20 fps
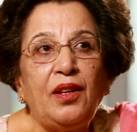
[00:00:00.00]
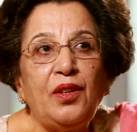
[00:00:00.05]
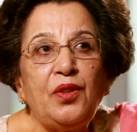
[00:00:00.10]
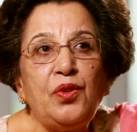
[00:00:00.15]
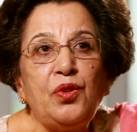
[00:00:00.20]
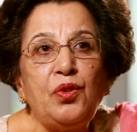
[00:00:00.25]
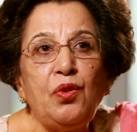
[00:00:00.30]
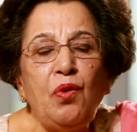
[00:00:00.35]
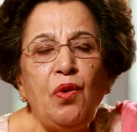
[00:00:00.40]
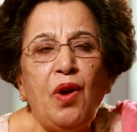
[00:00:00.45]

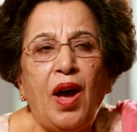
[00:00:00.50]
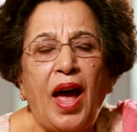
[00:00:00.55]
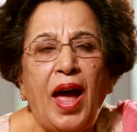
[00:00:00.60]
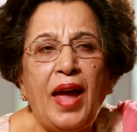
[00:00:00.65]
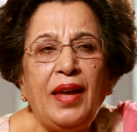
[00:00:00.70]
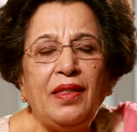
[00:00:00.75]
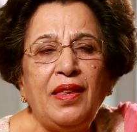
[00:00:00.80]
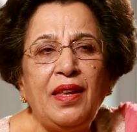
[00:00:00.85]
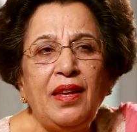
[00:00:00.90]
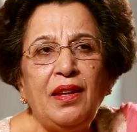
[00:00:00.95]
So I
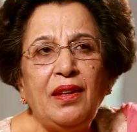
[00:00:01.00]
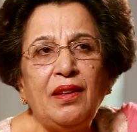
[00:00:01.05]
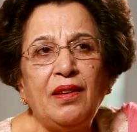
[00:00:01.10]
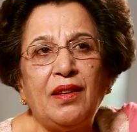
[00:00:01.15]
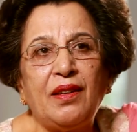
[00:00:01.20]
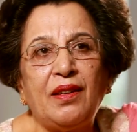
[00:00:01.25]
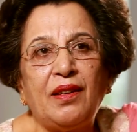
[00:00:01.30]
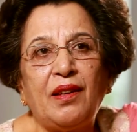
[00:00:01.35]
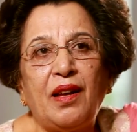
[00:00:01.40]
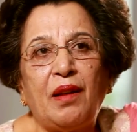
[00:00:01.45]

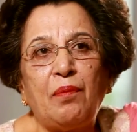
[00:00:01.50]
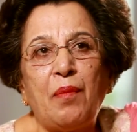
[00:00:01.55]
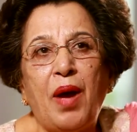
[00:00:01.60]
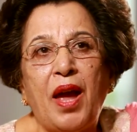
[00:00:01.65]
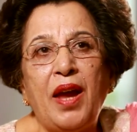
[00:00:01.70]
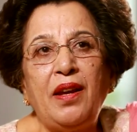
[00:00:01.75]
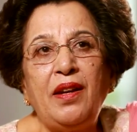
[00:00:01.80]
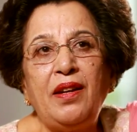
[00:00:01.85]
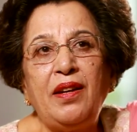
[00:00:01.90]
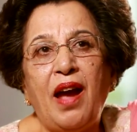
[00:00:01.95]
think my
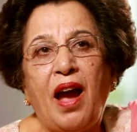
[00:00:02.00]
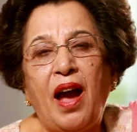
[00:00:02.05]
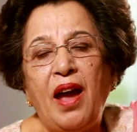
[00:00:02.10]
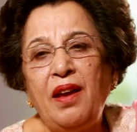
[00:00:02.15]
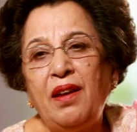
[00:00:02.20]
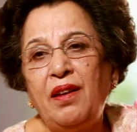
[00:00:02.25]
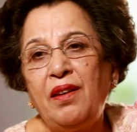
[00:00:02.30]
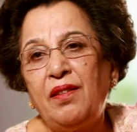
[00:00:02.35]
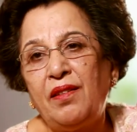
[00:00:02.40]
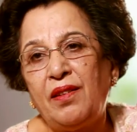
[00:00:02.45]

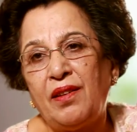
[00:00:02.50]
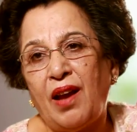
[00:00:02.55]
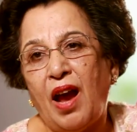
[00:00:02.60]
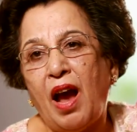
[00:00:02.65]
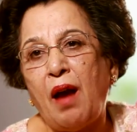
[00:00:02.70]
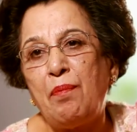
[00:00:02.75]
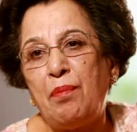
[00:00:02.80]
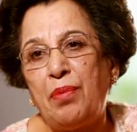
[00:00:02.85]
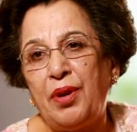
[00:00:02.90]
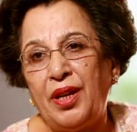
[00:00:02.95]
entire
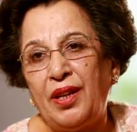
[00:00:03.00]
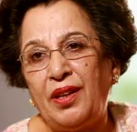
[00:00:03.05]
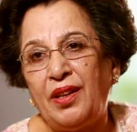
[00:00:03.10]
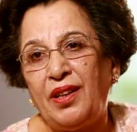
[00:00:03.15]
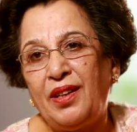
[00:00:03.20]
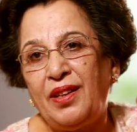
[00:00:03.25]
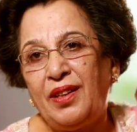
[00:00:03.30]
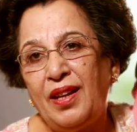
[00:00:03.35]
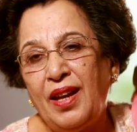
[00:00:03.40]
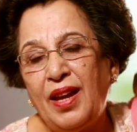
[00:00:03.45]

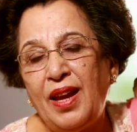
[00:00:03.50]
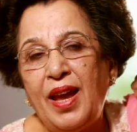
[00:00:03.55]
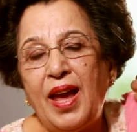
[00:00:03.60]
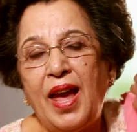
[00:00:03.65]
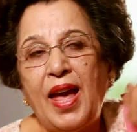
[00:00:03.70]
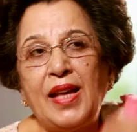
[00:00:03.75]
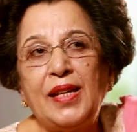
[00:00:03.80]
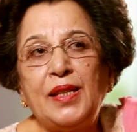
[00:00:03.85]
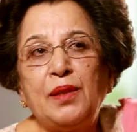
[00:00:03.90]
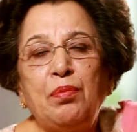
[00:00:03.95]
upbringing
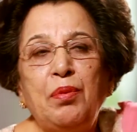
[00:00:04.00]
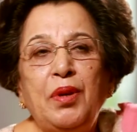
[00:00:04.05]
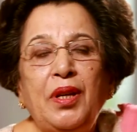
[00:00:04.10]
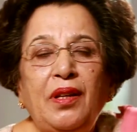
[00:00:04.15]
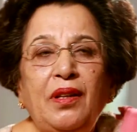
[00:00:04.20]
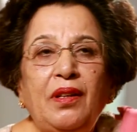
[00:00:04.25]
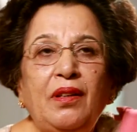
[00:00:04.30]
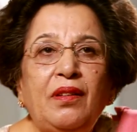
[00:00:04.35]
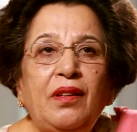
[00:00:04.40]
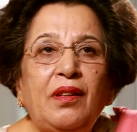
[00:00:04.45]
has
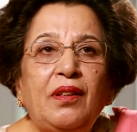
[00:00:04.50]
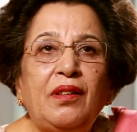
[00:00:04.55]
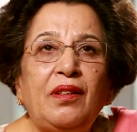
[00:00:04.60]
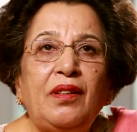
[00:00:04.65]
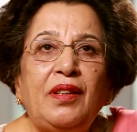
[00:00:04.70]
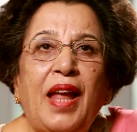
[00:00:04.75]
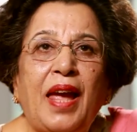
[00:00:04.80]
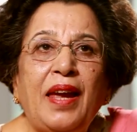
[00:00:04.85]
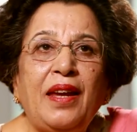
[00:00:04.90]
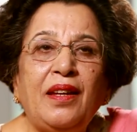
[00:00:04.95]
been a
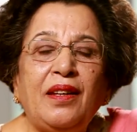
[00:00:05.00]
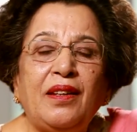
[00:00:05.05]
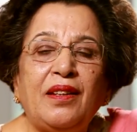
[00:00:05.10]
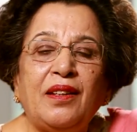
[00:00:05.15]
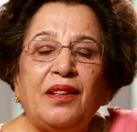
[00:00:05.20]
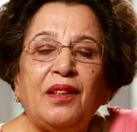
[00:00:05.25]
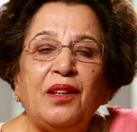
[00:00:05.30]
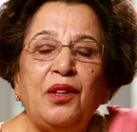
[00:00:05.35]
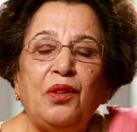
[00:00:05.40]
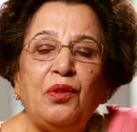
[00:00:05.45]

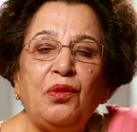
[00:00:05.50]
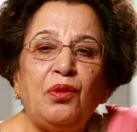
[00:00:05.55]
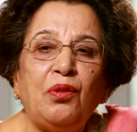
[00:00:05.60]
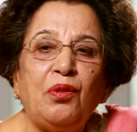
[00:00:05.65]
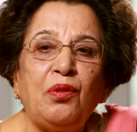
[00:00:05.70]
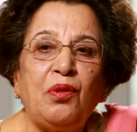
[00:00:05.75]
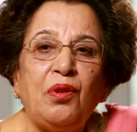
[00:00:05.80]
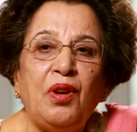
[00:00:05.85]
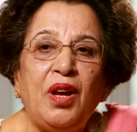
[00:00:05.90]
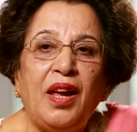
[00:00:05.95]
bed
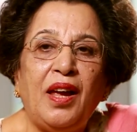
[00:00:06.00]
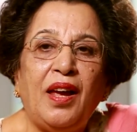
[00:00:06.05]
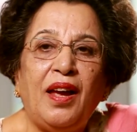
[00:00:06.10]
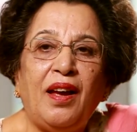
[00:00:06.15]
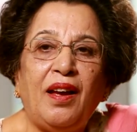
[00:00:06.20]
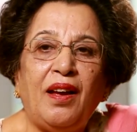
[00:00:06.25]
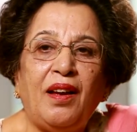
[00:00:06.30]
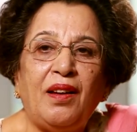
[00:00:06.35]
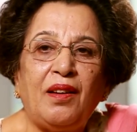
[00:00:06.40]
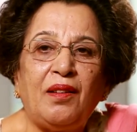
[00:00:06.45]

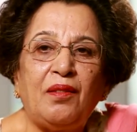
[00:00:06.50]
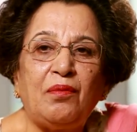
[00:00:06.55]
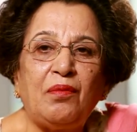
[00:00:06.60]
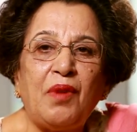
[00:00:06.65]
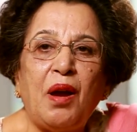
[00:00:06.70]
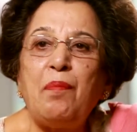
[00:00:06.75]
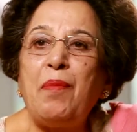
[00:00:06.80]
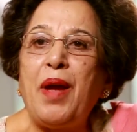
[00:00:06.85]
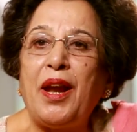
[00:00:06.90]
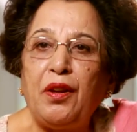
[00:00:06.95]

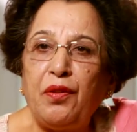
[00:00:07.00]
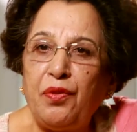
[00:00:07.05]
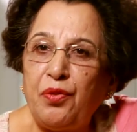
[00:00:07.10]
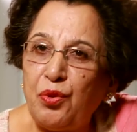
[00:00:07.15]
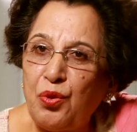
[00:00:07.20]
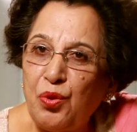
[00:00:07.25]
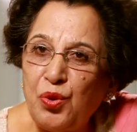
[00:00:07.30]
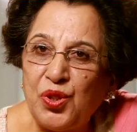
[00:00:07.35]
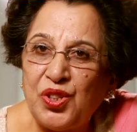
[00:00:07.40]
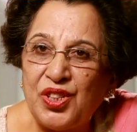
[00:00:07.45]
of
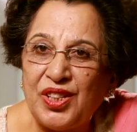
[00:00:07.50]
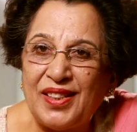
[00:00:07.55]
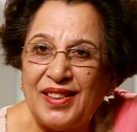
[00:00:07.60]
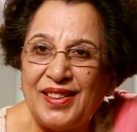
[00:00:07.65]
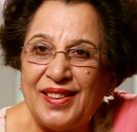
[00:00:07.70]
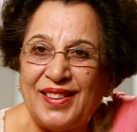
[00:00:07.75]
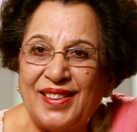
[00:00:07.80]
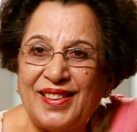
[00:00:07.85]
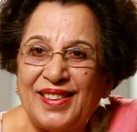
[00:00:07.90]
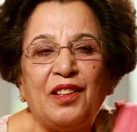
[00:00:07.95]

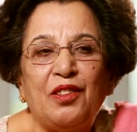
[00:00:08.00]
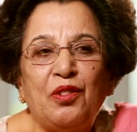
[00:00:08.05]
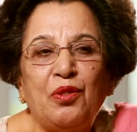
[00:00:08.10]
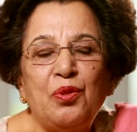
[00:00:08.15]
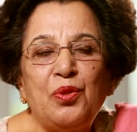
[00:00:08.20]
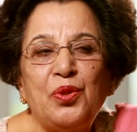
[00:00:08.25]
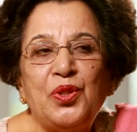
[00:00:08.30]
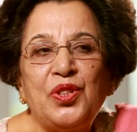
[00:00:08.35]
roses. Those